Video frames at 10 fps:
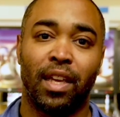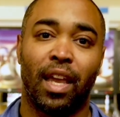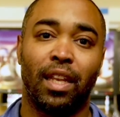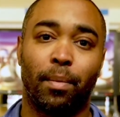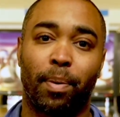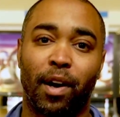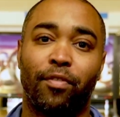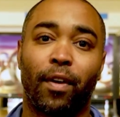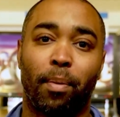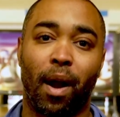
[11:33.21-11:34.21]
in the
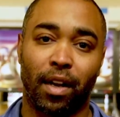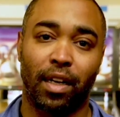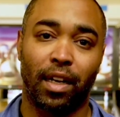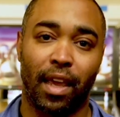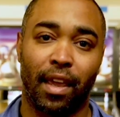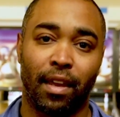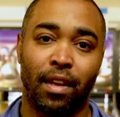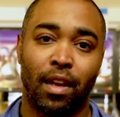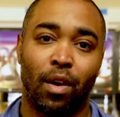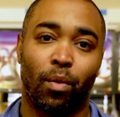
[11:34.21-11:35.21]
perfect part of the lane
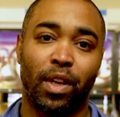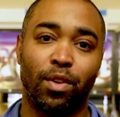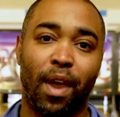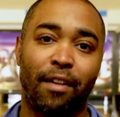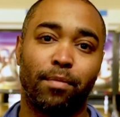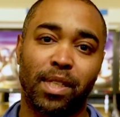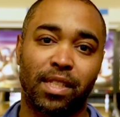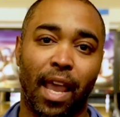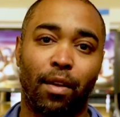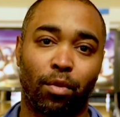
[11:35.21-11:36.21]
where you have
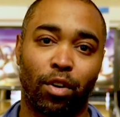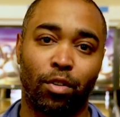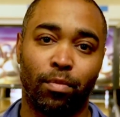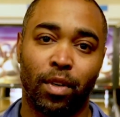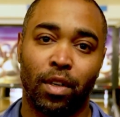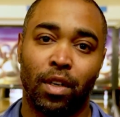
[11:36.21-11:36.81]
mistake room